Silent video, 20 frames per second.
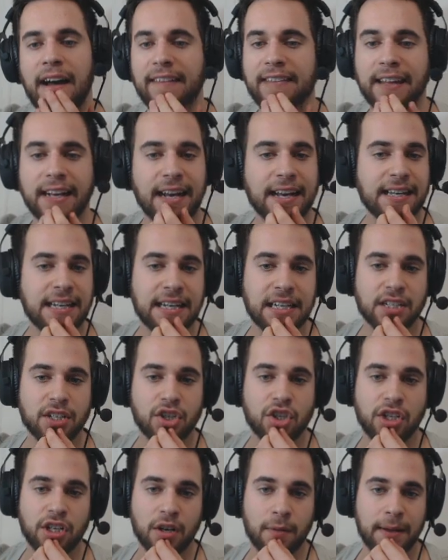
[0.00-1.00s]
I think I need
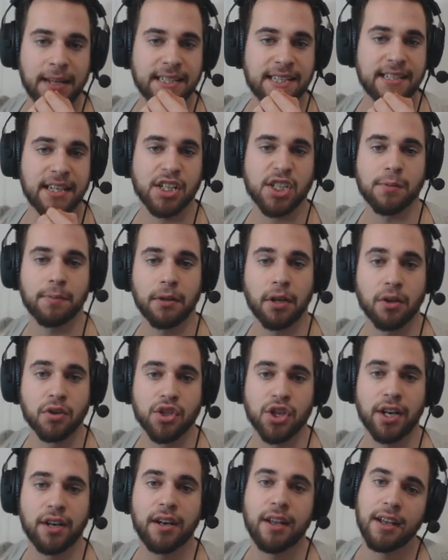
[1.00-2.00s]
to Geomancy
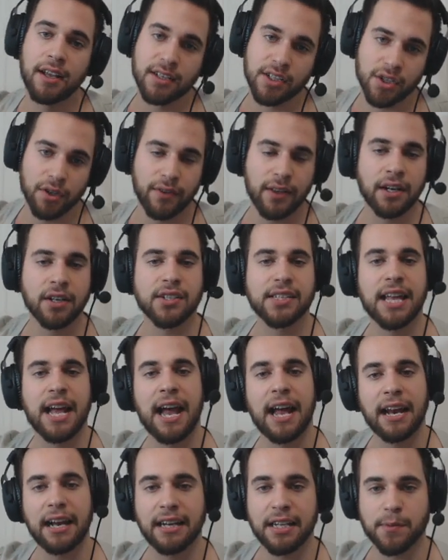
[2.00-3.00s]
Explosion. So there's
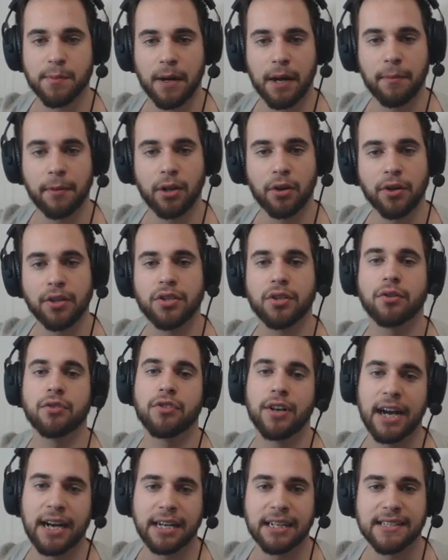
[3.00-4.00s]
that, and he's probably going to
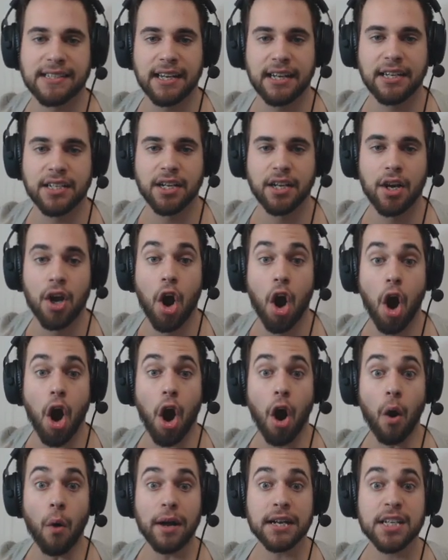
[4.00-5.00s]
Dragon Ascent.
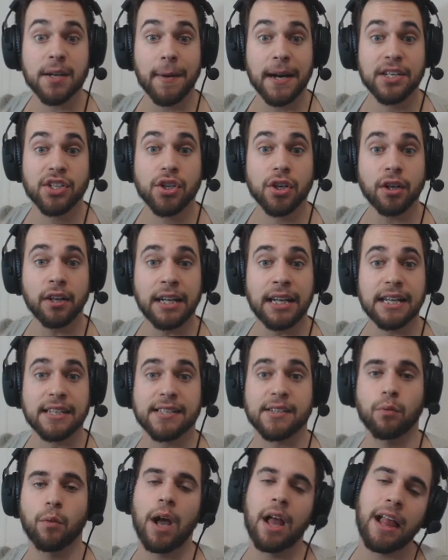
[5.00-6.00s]
Oh, into my
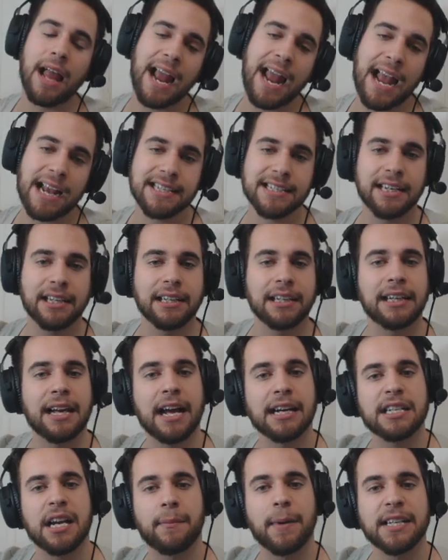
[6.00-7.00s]
Xerneas! Well, I accidentally
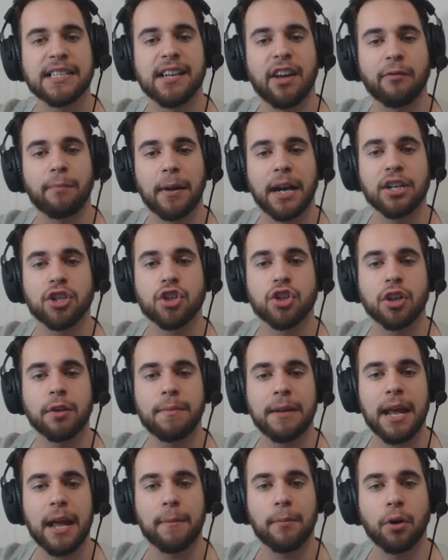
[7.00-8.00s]
knocked out myself, but I
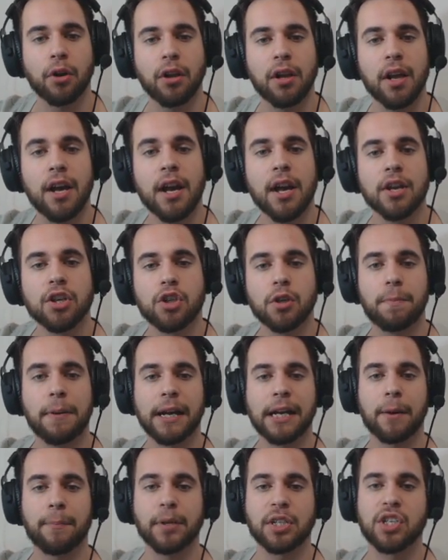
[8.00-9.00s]
should be able to
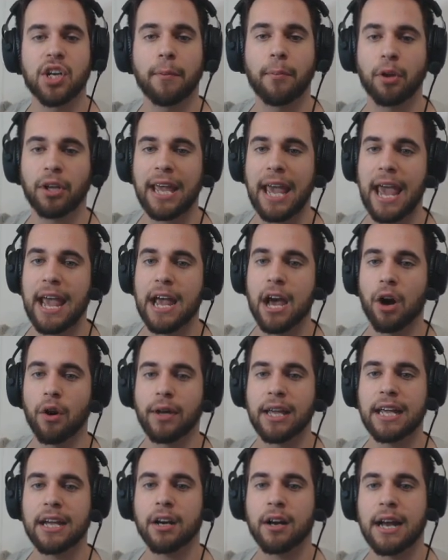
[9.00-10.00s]
pick up a double
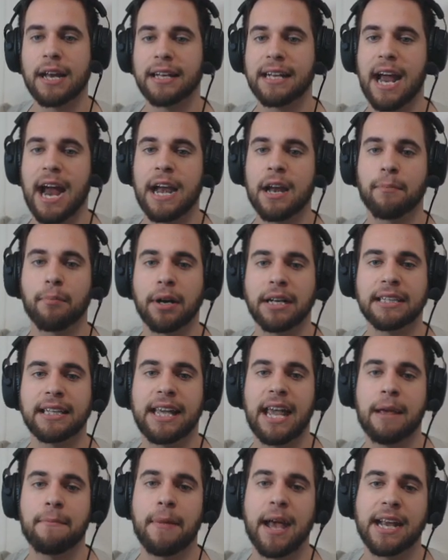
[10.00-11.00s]
KO here and kind of bring the
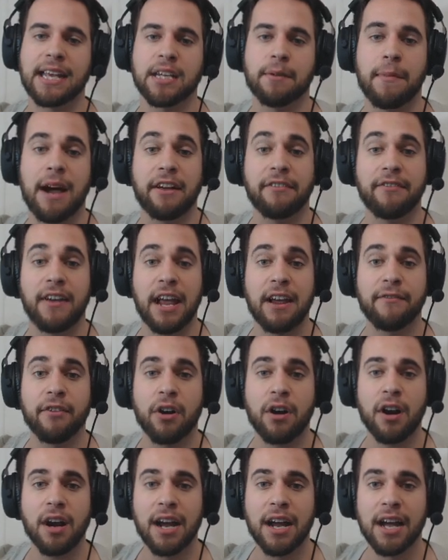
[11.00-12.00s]
game back into my
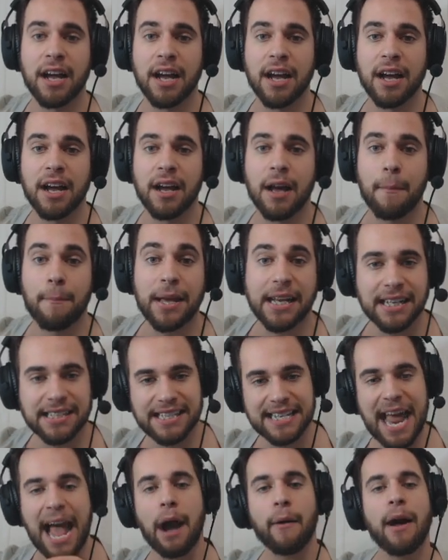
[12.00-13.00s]
favor.
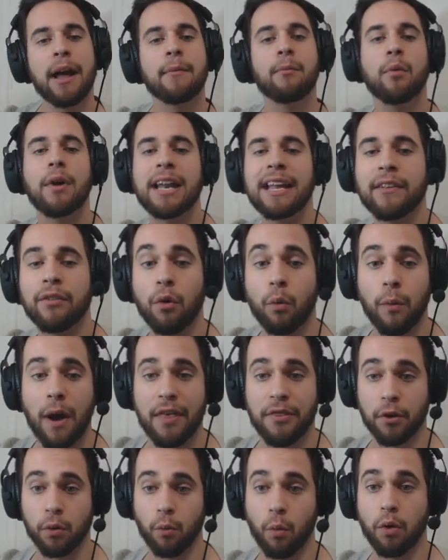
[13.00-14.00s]
Because now I am winning the
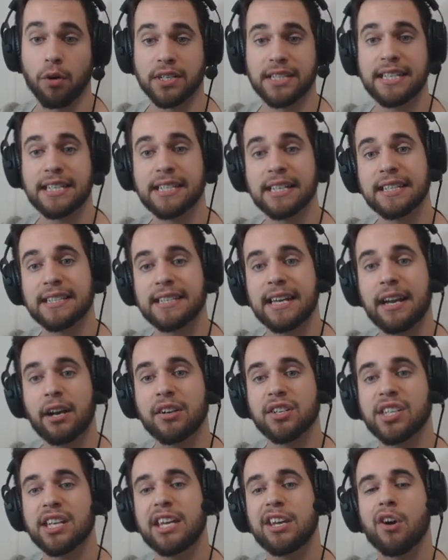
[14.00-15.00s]
Weather Wars. He's going to send
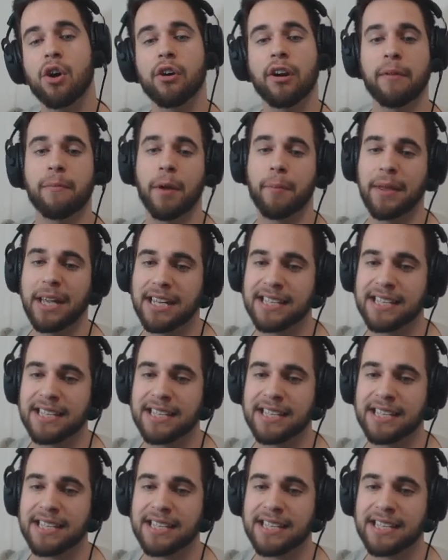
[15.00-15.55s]
out his Kyogre, but